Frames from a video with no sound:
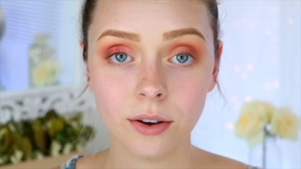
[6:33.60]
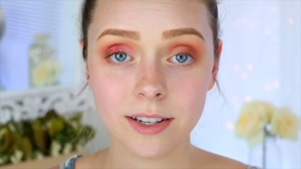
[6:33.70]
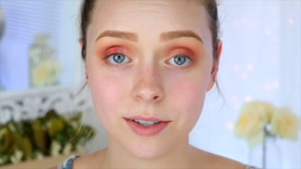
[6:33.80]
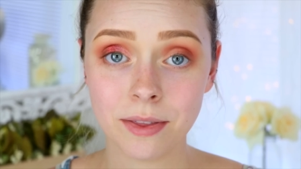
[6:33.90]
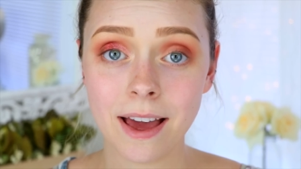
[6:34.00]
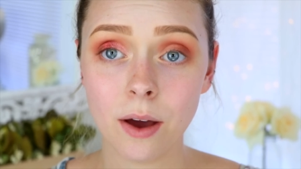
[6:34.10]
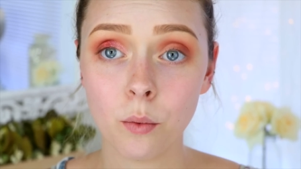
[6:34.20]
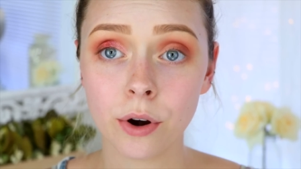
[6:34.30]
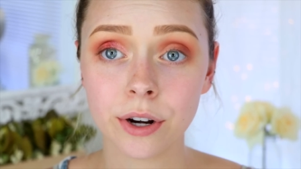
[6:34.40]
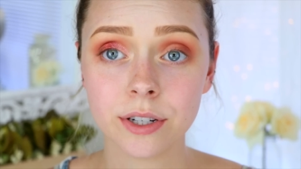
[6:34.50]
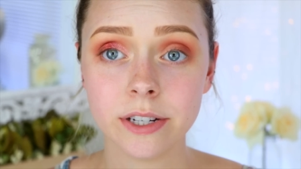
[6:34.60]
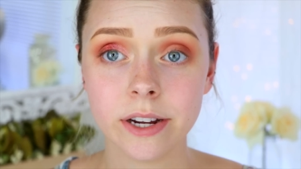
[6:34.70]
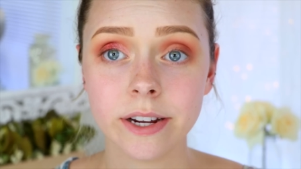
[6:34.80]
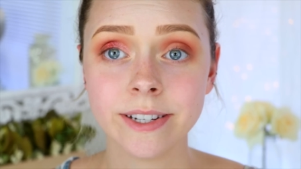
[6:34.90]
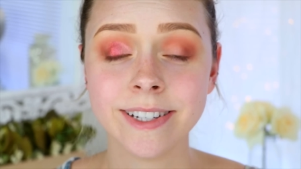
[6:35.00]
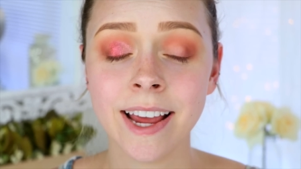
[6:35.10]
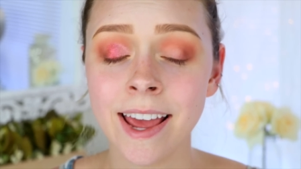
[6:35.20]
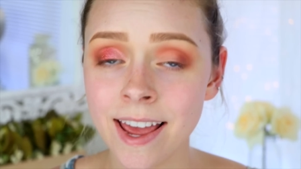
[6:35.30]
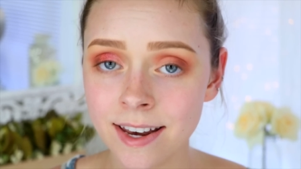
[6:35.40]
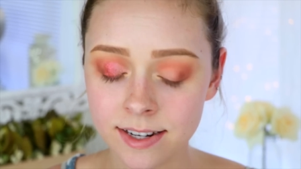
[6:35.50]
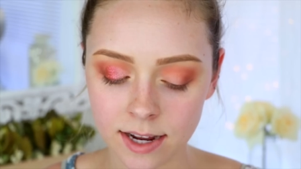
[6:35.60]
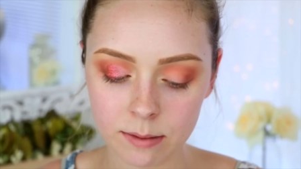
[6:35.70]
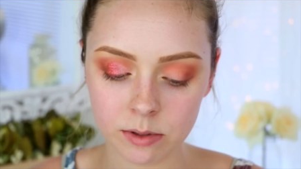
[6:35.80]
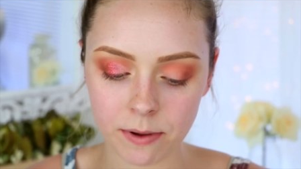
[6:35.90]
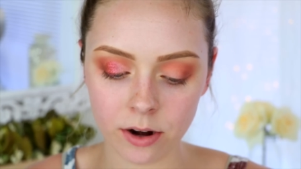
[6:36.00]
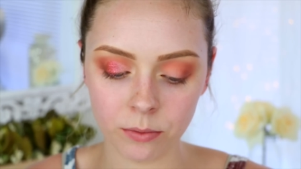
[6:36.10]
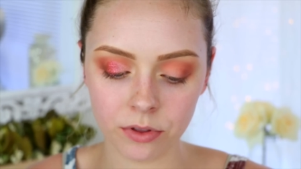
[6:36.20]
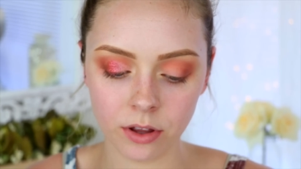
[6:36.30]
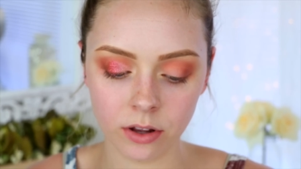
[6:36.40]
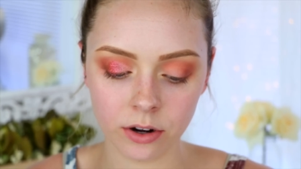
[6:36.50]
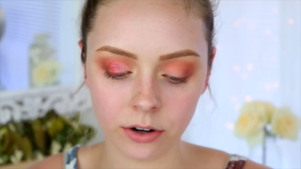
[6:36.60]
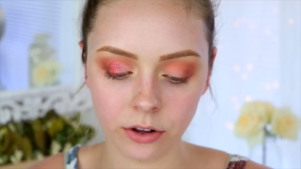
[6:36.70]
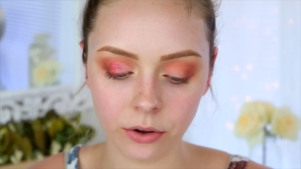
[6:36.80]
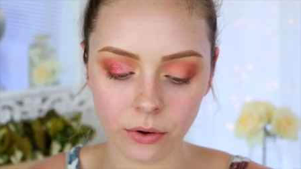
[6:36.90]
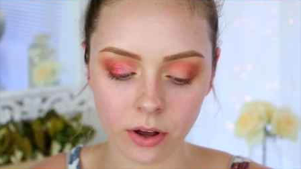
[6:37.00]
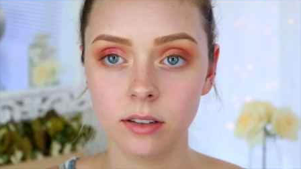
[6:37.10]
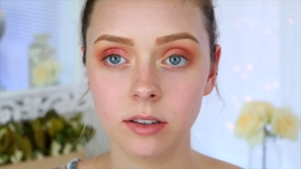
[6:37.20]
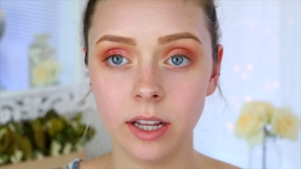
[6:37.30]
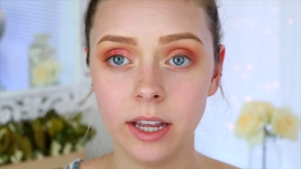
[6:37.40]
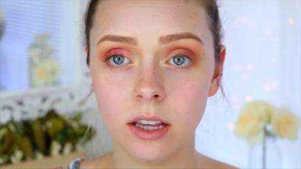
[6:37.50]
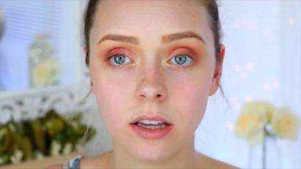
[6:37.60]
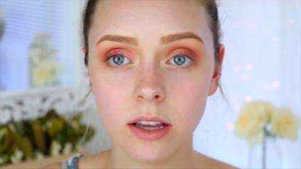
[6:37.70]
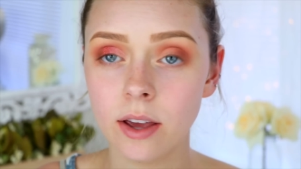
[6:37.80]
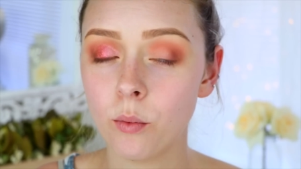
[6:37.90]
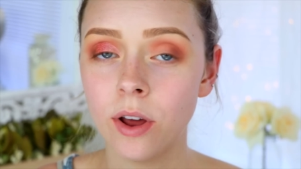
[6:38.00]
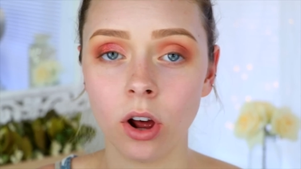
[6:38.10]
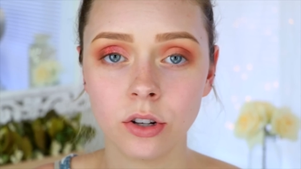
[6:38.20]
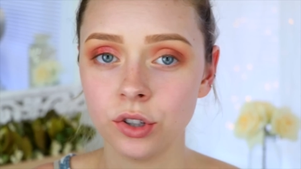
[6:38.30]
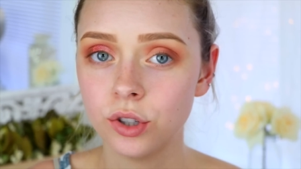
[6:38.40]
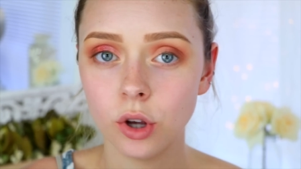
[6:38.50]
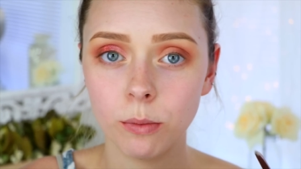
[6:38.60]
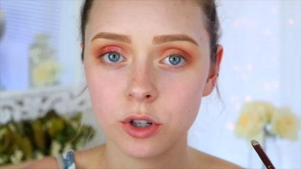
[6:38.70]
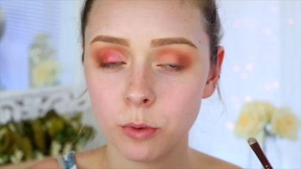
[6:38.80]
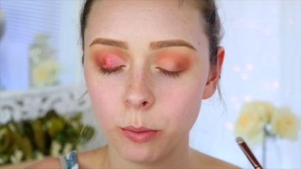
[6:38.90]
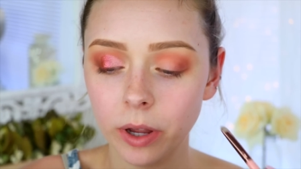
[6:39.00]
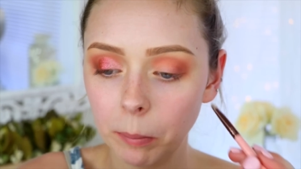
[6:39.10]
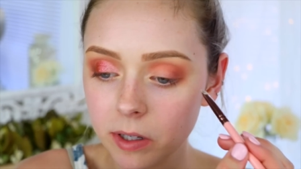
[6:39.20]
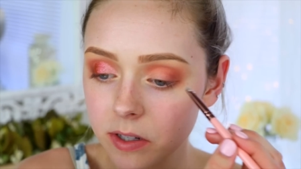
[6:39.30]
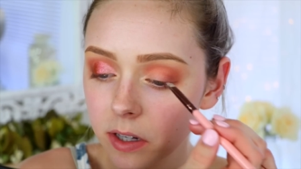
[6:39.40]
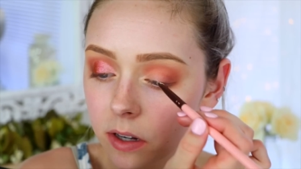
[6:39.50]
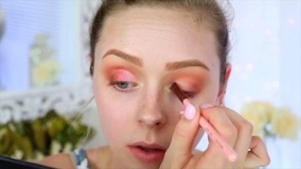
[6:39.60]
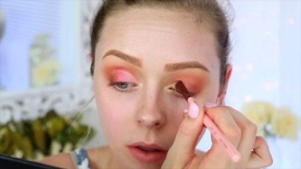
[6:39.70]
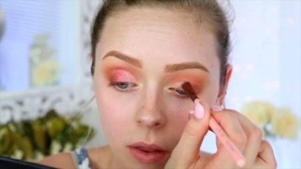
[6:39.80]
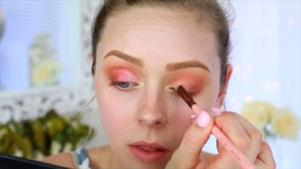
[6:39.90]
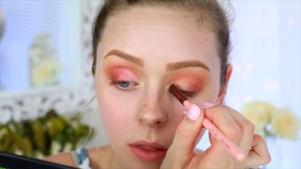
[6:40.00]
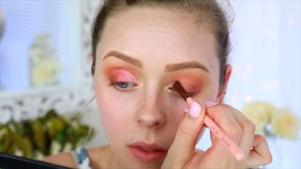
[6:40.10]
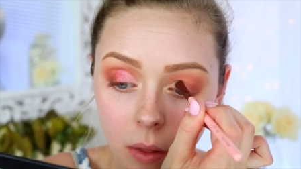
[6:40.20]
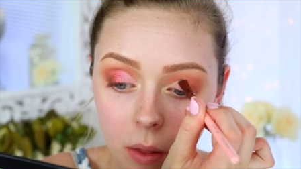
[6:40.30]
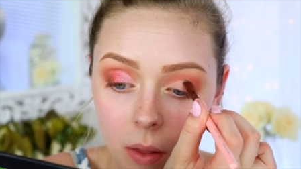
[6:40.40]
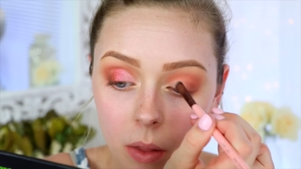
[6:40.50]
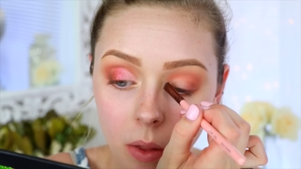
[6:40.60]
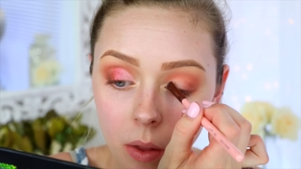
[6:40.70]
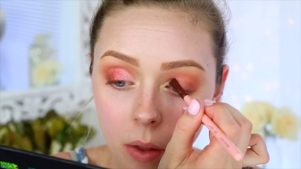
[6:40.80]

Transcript: Okay, so that worked 10 times better with the glitter glue. Like, it went on so much more pigmented. So sure.